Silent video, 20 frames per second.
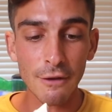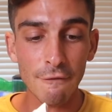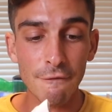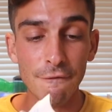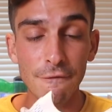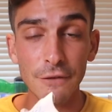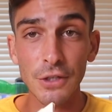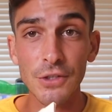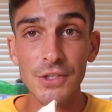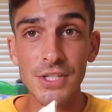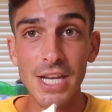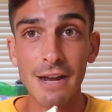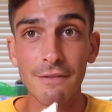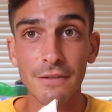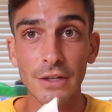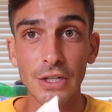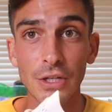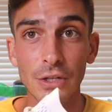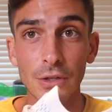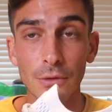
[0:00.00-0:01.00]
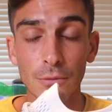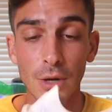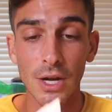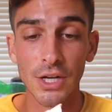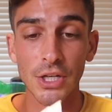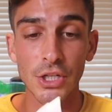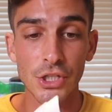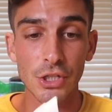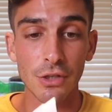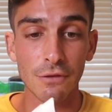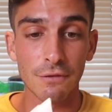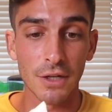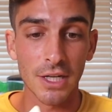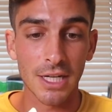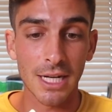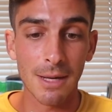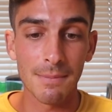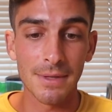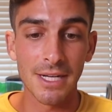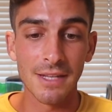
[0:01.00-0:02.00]
first ever running shoe for
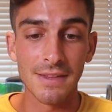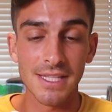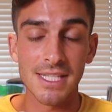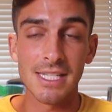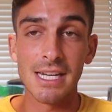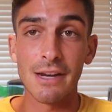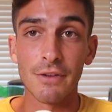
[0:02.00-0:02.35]
a company that's